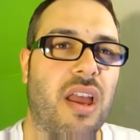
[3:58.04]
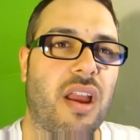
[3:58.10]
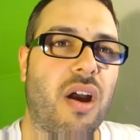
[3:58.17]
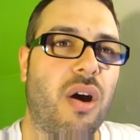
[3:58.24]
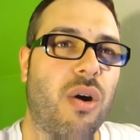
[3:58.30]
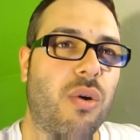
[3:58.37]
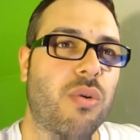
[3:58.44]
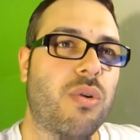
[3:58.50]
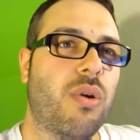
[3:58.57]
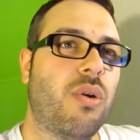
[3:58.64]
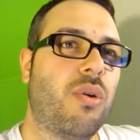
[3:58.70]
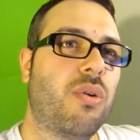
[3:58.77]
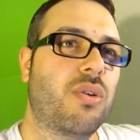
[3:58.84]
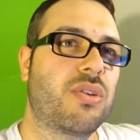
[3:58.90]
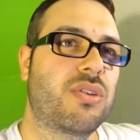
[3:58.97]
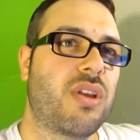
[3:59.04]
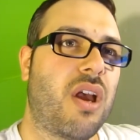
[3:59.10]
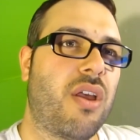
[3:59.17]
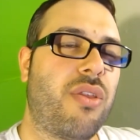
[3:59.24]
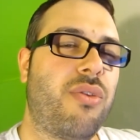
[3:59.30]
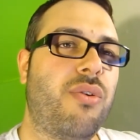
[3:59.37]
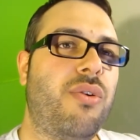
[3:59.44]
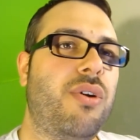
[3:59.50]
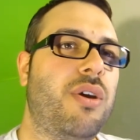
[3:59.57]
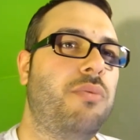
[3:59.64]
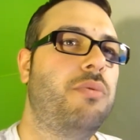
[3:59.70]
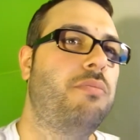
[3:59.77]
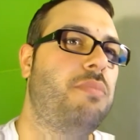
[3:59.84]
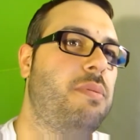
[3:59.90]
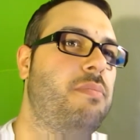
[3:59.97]
whole course. I thought it
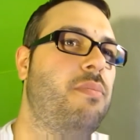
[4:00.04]
would be